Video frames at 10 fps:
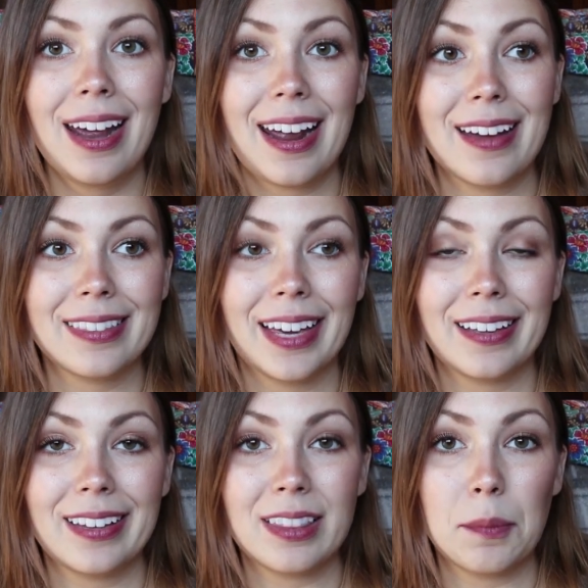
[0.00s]
and
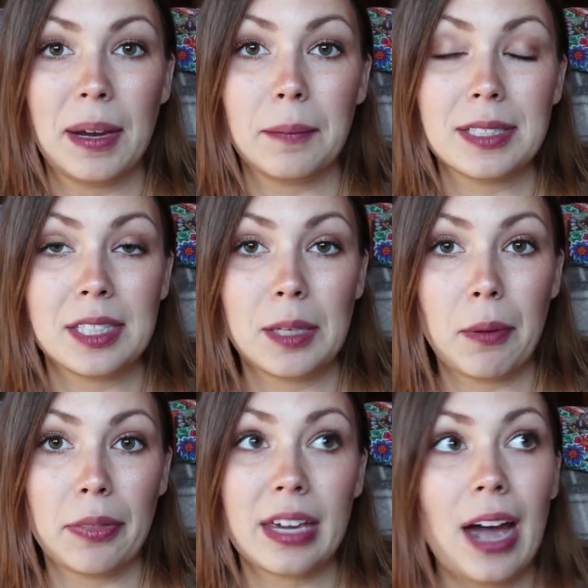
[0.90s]
they let the baby sleep
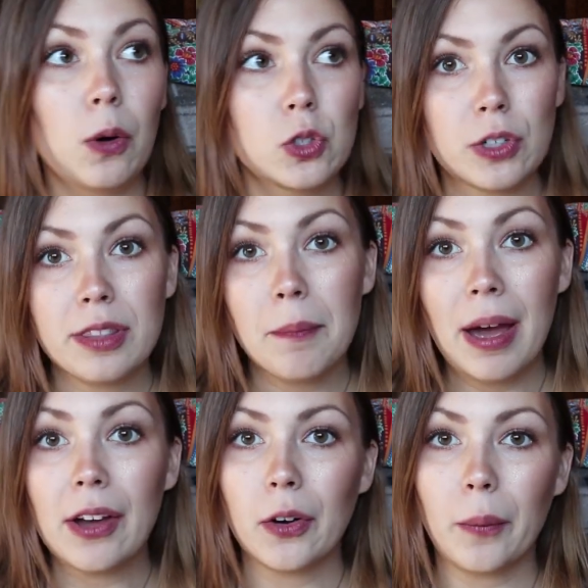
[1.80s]
on the couch or in the
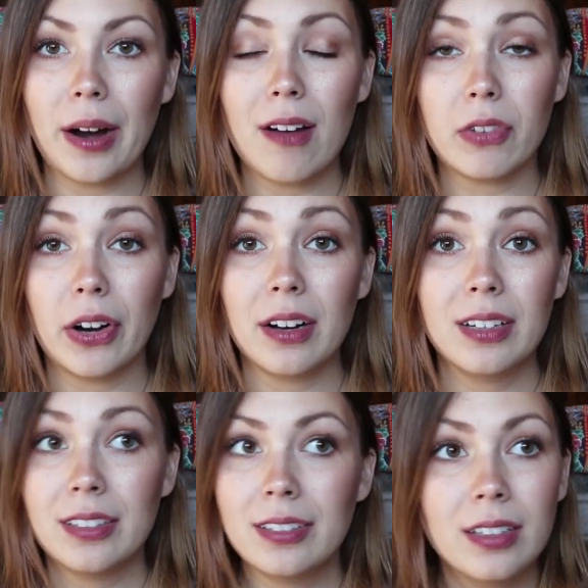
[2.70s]
bed or wherever.
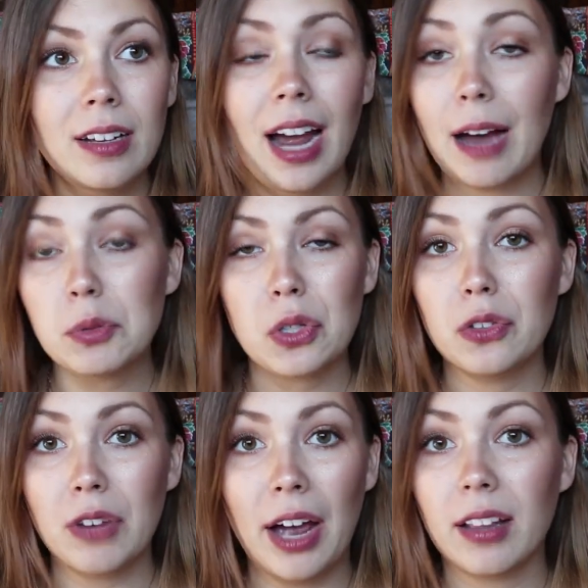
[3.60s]

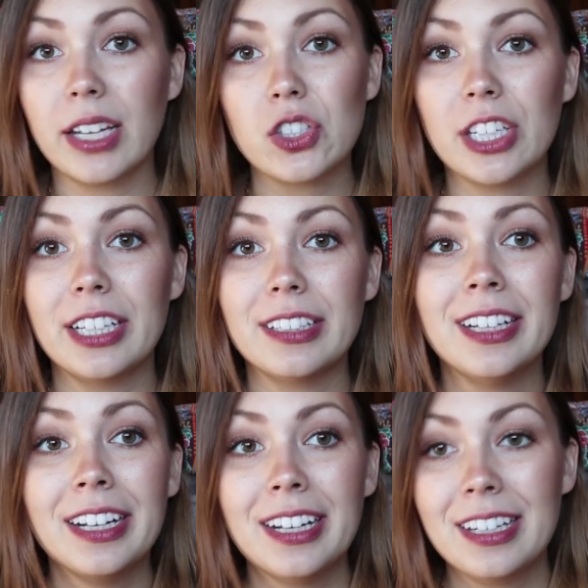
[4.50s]
Absolute violation,
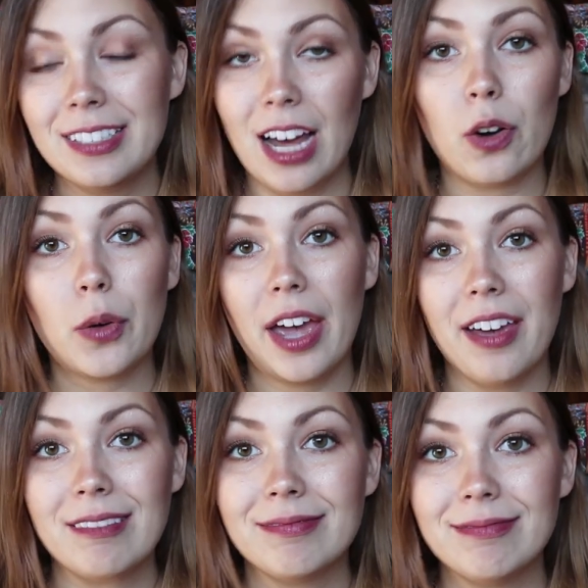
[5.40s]
not
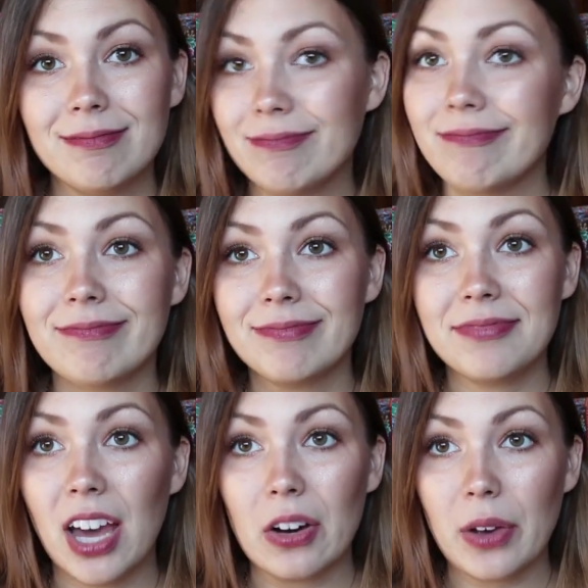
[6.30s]
okay.
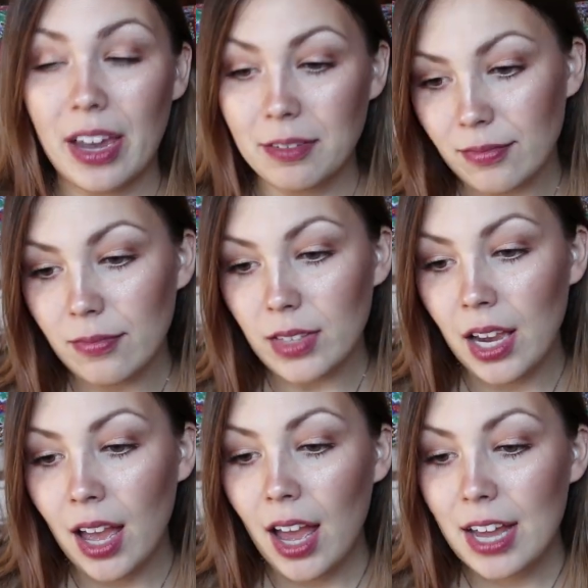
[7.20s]
Not okay.
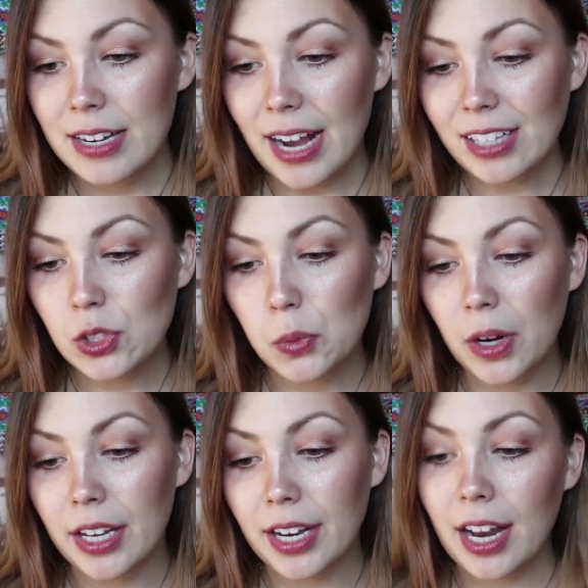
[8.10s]
Next
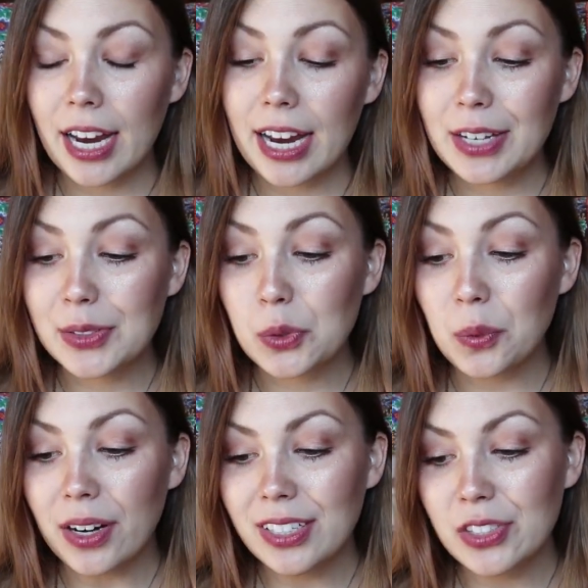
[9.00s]
one is
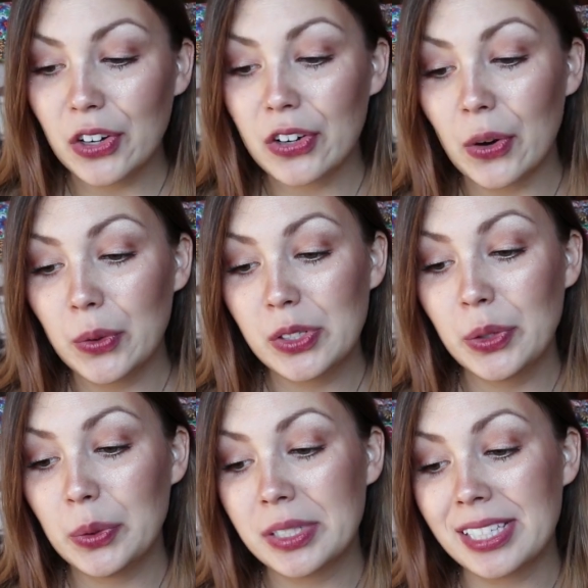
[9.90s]
what is your
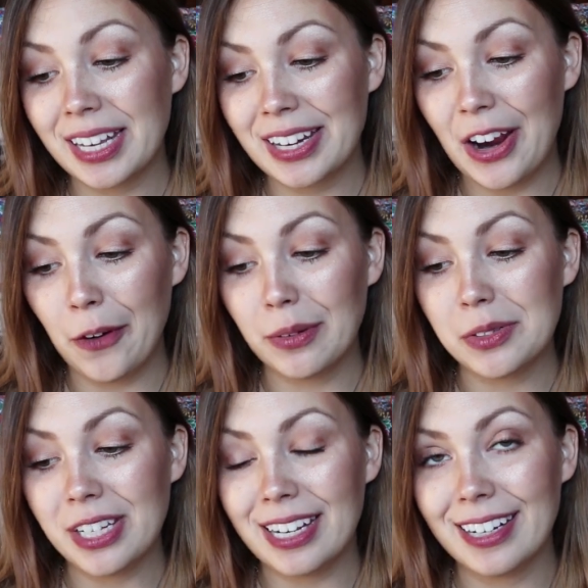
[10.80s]
go-to skincare
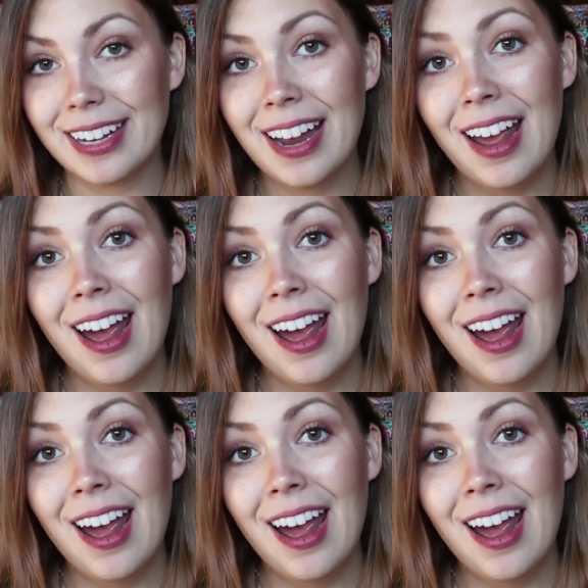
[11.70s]
routine?